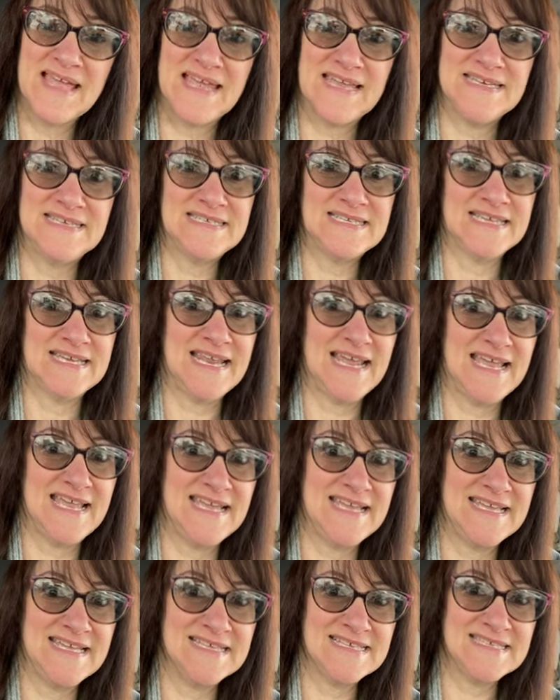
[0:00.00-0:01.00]
And
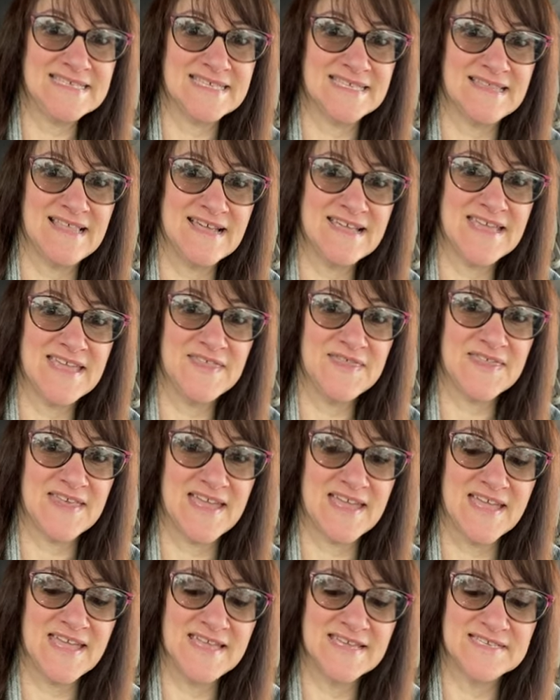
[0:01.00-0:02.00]
today's lucky
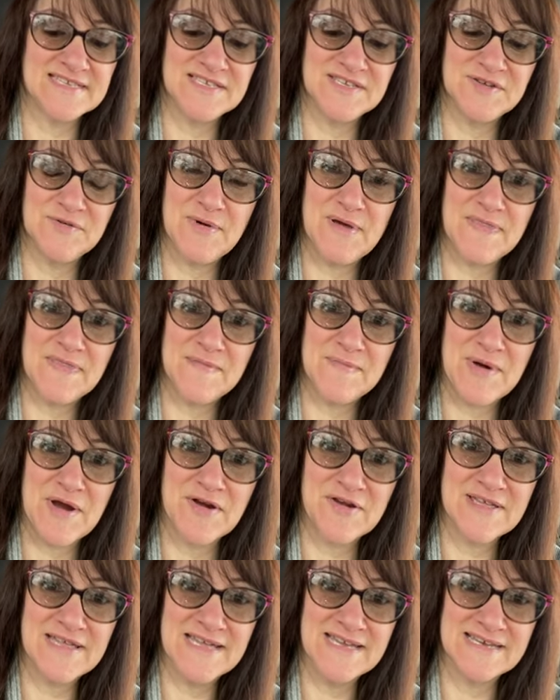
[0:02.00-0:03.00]
thing is new on the
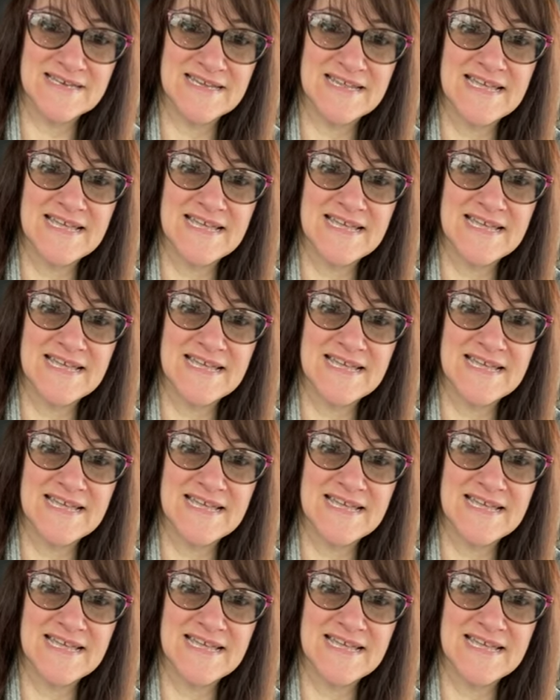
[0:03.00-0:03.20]
market.